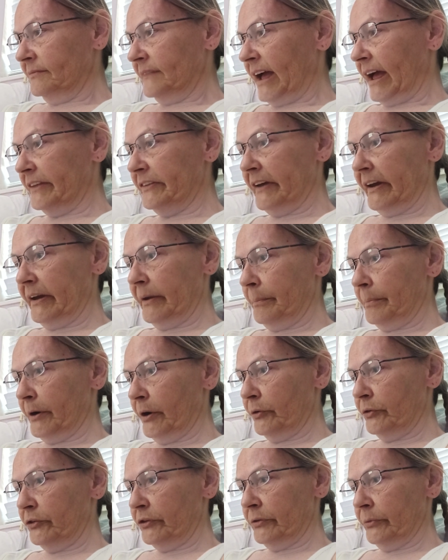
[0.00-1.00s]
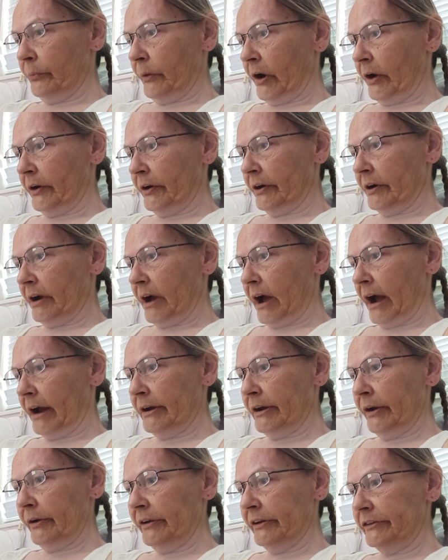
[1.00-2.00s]
As I approached the water, I
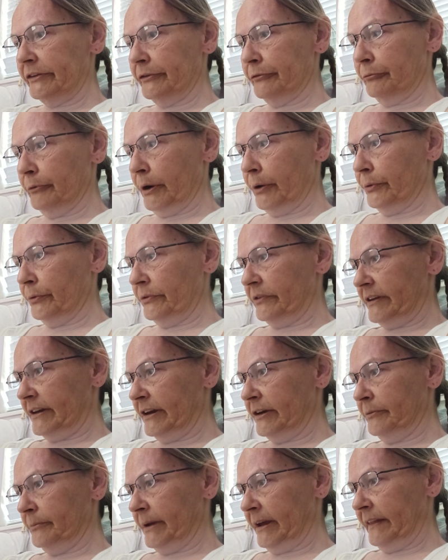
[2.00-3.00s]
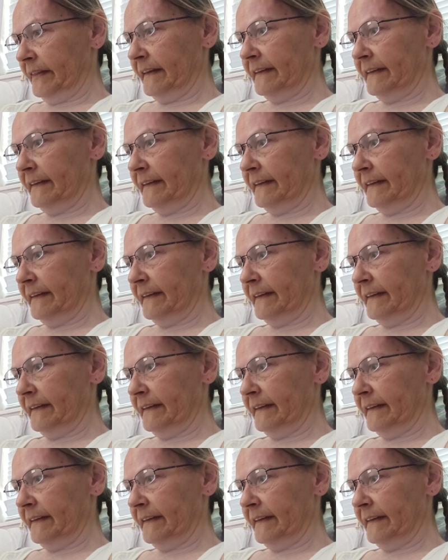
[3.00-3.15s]
noticed a rose near me